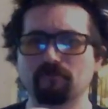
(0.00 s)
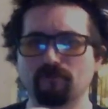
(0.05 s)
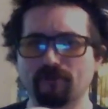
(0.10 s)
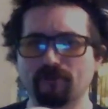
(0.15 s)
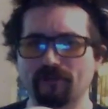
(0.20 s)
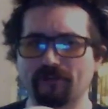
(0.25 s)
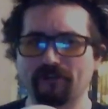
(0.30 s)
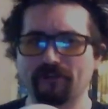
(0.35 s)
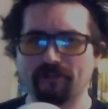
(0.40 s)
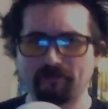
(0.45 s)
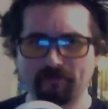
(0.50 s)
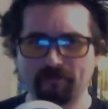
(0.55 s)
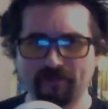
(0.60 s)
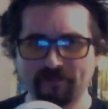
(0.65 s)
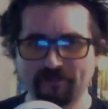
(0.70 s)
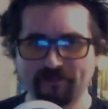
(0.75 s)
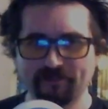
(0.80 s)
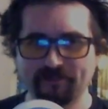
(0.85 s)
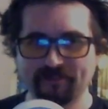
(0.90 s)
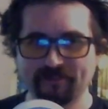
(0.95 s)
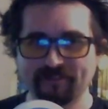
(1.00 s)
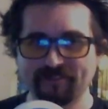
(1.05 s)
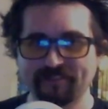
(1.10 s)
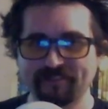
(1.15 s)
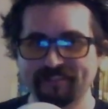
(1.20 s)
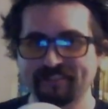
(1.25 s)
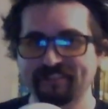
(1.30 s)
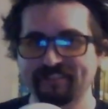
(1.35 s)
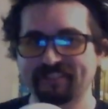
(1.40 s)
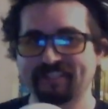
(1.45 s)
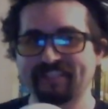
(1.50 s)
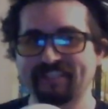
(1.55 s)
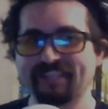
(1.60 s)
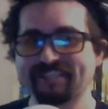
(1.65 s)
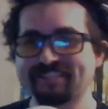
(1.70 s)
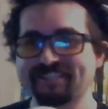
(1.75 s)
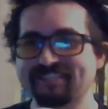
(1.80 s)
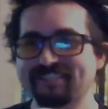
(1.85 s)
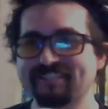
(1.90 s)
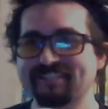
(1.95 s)
worm.
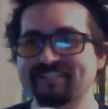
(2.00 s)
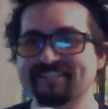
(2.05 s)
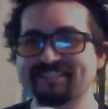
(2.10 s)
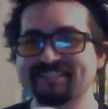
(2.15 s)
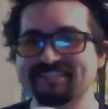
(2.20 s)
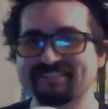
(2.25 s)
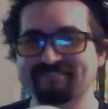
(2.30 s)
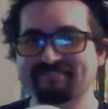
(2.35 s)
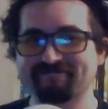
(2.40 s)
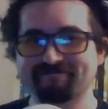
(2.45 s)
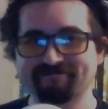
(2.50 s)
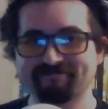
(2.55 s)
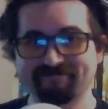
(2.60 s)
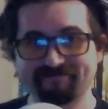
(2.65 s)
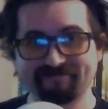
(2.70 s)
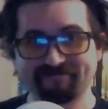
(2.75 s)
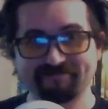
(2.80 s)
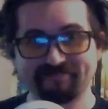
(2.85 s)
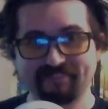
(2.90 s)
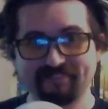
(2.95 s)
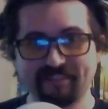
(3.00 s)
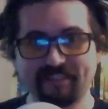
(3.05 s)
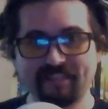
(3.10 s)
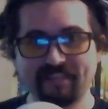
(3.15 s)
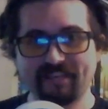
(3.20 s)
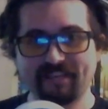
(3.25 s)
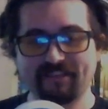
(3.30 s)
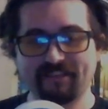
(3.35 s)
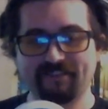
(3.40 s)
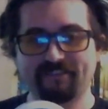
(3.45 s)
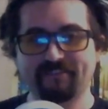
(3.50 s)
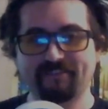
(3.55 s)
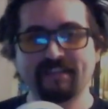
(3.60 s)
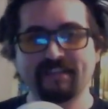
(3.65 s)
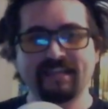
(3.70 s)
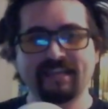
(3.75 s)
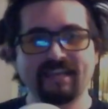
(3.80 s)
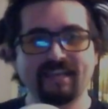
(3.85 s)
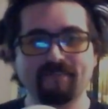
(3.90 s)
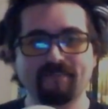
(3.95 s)
It's just low.
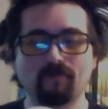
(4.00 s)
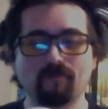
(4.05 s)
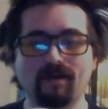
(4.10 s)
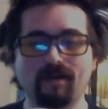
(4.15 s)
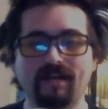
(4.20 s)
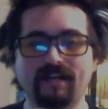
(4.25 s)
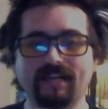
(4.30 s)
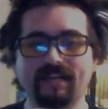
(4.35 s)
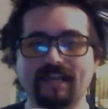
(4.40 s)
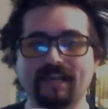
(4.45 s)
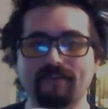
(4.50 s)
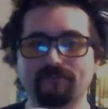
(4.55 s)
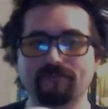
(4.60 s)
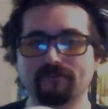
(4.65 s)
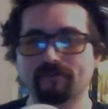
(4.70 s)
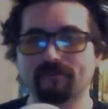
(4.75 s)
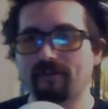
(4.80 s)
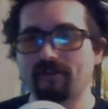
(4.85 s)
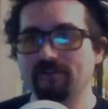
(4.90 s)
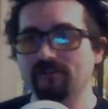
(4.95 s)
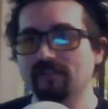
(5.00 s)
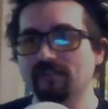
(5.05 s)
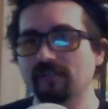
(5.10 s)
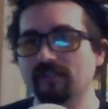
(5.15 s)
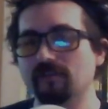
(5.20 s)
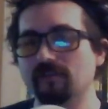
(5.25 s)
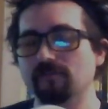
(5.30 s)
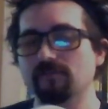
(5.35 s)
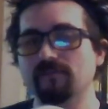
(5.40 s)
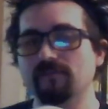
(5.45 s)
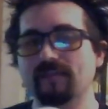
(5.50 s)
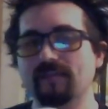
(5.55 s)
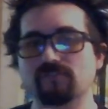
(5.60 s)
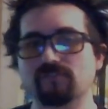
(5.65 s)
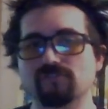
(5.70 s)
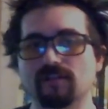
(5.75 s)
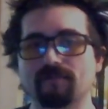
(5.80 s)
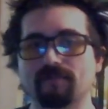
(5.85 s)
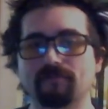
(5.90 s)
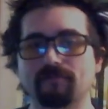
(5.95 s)
And why, after all, you're going to go through that
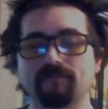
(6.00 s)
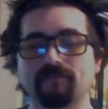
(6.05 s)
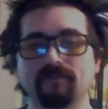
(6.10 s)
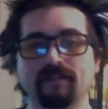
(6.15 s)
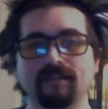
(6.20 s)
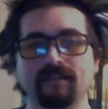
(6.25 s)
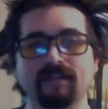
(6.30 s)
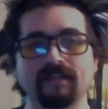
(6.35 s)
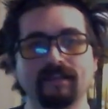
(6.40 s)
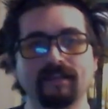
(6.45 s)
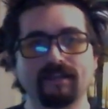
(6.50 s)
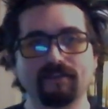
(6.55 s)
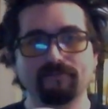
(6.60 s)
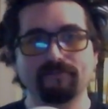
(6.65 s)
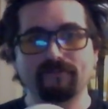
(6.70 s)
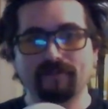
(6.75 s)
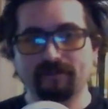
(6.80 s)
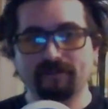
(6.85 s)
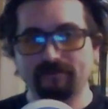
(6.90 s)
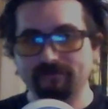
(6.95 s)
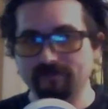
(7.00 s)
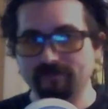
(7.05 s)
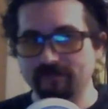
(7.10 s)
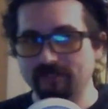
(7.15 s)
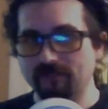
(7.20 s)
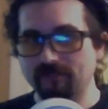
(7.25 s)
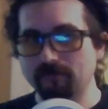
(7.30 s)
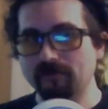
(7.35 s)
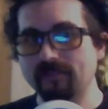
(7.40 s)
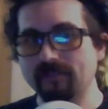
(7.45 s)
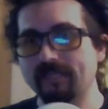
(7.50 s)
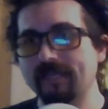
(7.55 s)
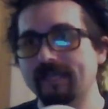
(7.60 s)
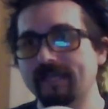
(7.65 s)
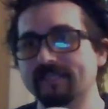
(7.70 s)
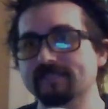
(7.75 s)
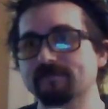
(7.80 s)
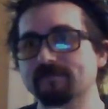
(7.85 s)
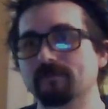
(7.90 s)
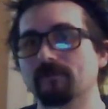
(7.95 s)
trouble of doing the
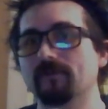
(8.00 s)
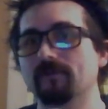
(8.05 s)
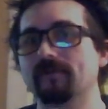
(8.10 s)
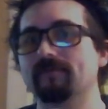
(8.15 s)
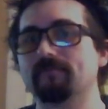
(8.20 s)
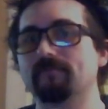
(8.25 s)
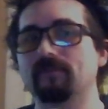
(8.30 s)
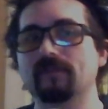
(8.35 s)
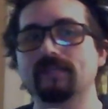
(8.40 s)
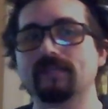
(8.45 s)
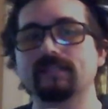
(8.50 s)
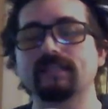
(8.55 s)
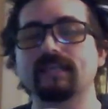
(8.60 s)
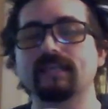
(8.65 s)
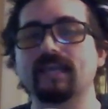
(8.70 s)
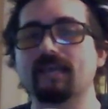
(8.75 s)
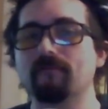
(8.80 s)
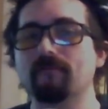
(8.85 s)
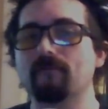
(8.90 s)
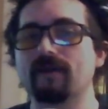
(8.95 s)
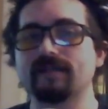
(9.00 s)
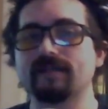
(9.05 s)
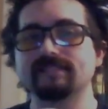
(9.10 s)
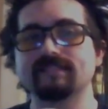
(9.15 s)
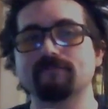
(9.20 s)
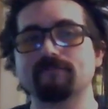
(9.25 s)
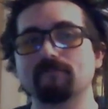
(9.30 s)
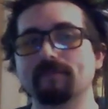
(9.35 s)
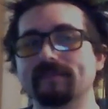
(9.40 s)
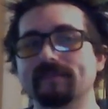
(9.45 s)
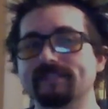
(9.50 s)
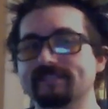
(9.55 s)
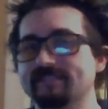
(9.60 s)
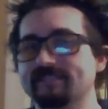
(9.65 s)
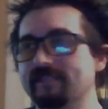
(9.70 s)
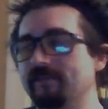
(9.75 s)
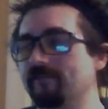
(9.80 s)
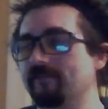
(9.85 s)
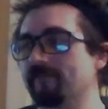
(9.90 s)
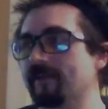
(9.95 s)
exploit and playing the game? Why is everybody
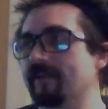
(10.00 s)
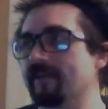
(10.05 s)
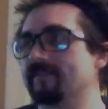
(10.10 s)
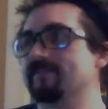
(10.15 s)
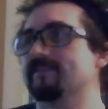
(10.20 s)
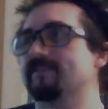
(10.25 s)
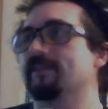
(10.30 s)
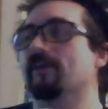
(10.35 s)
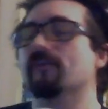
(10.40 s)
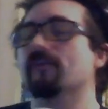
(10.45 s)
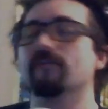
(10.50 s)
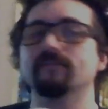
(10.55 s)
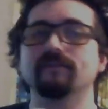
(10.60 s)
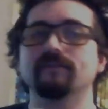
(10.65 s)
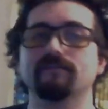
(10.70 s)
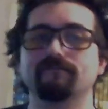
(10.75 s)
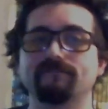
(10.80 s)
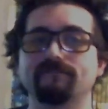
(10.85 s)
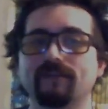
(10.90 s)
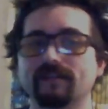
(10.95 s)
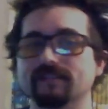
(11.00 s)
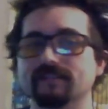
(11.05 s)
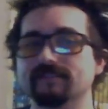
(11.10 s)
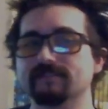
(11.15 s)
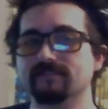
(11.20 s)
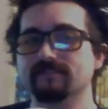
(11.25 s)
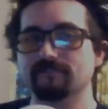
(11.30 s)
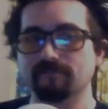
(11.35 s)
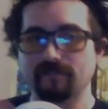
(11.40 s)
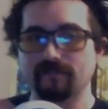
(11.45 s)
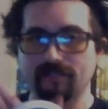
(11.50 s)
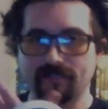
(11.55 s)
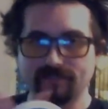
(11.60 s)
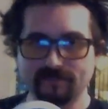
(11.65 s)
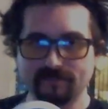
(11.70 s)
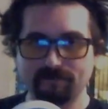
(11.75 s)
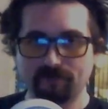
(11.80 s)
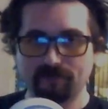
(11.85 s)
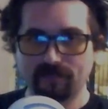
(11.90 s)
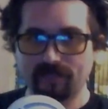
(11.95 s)
sitting around staring at their fucking screens,
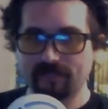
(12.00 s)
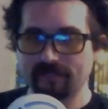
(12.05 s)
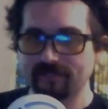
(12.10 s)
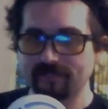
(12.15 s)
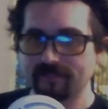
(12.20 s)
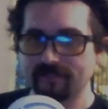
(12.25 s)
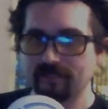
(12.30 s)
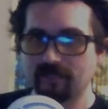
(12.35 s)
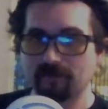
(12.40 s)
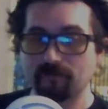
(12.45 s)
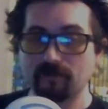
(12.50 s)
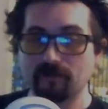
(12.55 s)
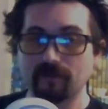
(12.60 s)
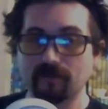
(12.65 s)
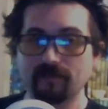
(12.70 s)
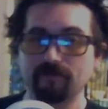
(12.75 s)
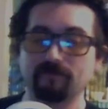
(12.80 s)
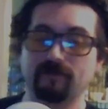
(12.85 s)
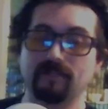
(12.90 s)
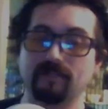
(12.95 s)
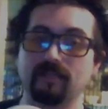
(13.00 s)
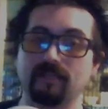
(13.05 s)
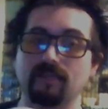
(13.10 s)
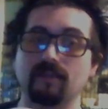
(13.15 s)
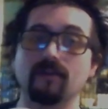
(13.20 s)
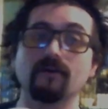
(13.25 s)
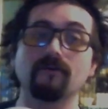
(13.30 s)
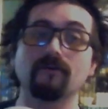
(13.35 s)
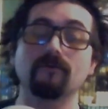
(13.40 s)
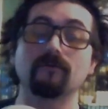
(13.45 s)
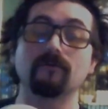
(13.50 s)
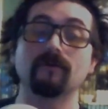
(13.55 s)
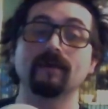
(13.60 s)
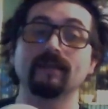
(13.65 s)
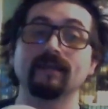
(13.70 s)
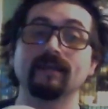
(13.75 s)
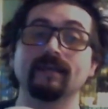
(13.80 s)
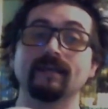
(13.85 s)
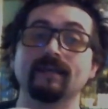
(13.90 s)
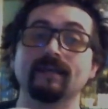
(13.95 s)
playing the stock market when they know
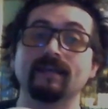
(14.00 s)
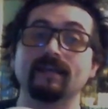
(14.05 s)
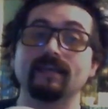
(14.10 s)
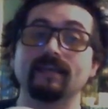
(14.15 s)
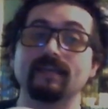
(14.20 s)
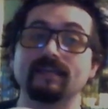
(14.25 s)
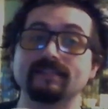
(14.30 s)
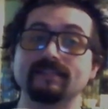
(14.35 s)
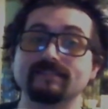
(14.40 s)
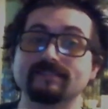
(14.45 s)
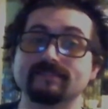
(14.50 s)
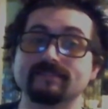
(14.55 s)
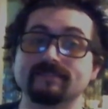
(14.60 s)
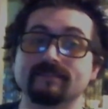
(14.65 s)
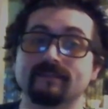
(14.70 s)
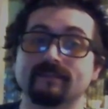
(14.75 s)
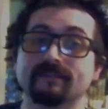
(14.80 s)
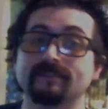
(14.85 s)
it's